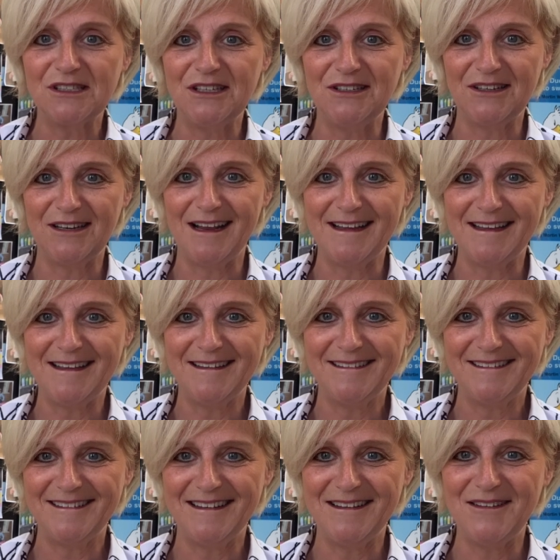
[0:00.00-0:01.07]
to look like
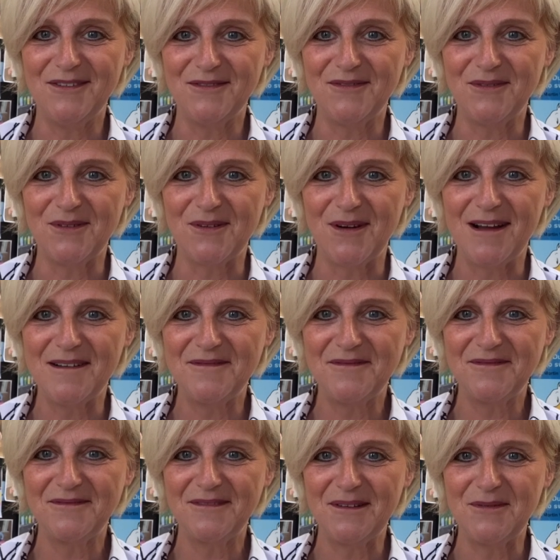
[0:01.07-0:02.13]
in your photograph,
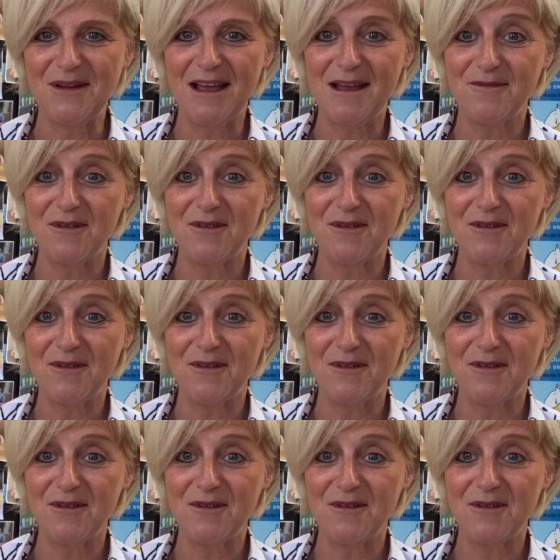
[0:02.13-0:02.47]
okay?